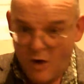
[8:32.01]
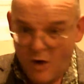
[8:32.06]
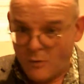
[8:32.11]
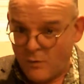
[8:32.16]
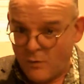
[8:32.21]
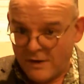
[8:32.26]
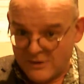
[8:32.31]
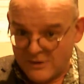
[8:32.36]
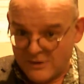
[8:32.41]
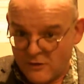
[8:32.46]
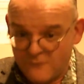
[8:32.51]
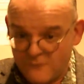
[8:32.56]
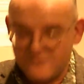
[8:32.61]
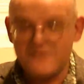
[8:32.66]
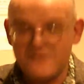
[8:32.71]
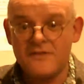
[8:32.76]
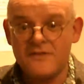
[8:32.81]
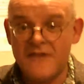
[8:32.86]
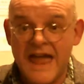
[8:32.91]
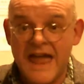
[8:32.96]
quite
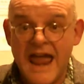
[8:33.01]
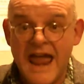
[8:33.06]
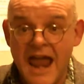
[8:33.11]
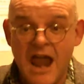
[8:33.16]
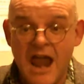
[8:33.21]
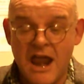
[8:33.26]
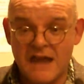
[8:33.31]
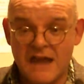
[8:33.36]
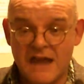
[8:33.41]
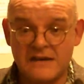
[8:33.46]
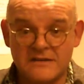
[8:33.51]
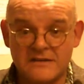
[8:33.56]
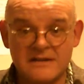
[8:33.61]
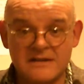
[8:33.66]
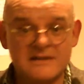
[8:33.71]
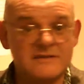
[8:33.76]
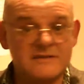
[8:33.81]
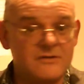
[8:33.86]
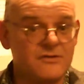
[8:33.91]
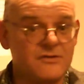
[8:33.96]
often there in these
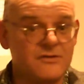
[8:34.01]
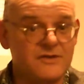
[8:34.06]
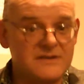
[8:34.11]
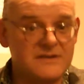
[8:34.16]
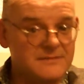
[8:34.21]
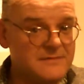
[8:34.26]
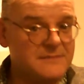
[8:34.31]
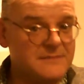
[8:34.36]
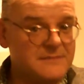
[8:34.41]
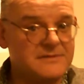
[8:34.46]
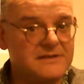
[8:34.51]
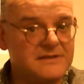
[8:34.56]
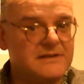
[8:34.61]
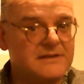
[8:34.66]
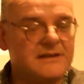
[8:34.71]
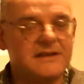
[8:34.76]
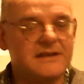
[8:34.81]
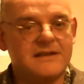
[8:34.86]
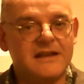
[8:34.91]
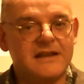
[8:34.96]
stories, sometimes
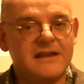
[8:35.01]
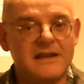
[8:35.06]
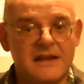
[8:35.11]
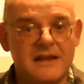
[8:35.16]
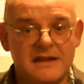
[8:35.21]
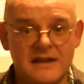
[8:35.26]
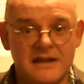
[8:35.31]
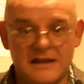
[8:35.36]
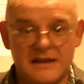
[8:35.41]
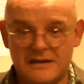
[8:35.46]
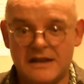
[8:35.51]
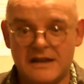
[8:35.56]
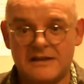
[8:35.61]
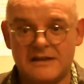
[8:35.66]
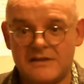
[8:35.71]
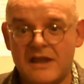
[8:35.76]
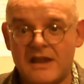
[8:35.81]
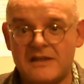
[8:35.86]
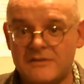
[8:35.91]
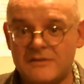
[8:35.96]

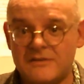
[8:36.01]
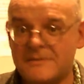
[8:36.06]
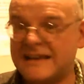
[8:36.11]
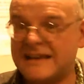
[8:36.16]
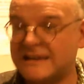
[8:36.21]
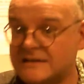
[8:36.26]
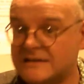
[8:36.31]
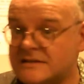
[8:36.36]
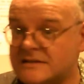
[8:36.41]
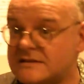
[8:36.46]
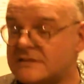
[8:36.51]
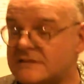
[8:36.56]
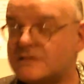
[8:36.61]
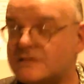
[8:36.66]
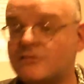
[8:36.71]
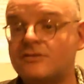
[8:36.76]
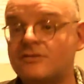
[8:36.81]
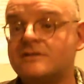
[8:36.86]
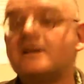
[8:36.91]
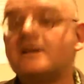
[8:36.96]
in the middle distance,
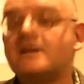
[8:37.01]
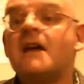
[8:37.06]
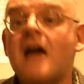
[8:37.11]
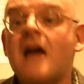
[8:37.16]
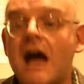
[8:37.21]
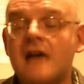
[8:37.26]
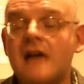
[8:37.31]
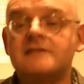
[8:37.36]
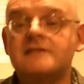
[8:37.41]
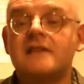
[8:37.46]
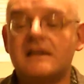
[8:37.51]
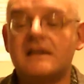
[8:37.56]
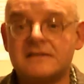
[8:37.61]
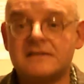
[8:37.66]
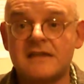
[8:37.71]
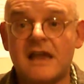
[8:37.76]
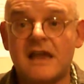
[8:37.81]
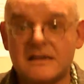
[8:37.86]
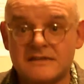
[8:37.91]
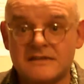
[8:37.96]
or
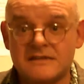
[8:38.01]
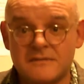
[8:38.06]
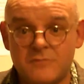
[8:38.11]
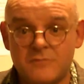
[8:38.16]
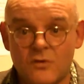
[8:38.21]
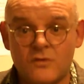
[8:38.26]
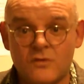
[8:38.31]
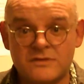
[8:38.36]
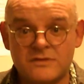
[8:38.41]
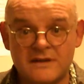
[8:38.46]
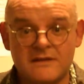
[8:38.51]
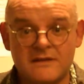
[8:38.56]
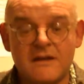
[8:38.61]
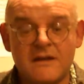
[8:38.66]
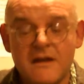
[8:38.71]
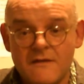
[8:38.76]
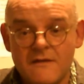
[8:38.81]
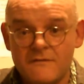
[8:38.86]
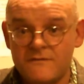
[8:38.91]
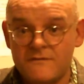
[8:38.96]
as supporting
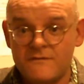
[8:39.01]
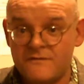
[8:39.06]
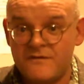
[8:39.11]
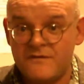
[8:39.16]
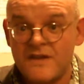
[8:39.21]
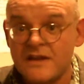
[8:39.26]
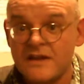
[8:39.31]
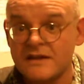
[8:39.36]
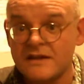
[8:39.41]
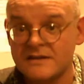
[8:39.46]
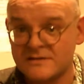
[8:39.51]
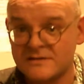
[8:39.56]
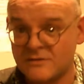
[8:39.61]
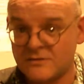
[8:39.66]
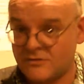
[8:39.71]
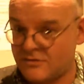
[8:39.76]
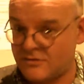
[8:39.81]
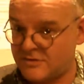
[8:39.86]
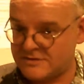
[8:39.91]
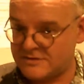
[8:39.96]
figures,
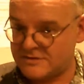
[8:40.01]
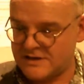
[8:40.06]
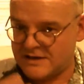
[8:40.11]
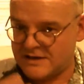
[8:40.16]
or